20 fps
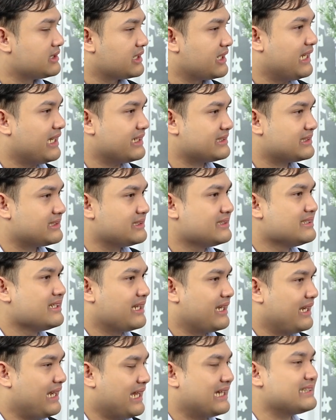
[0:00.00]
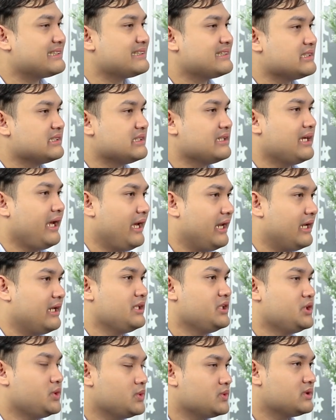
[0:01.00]
Does its
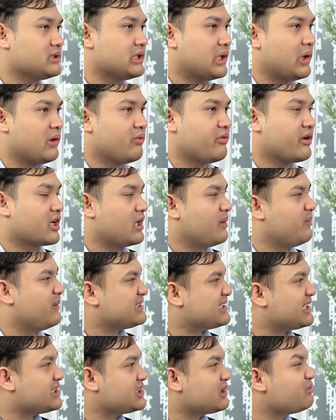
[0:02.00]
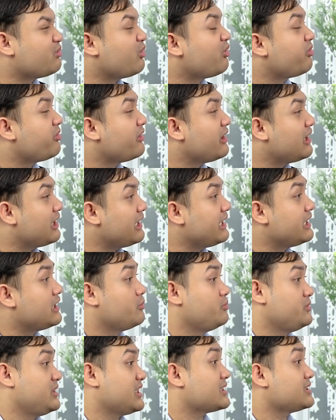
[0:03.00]
use of economic sanction fulfill its
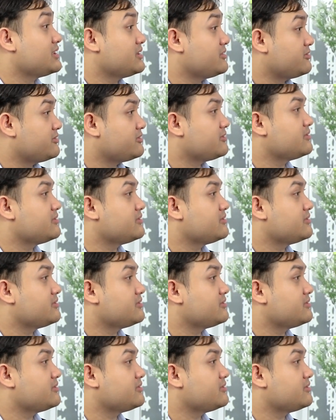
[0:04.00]
objective?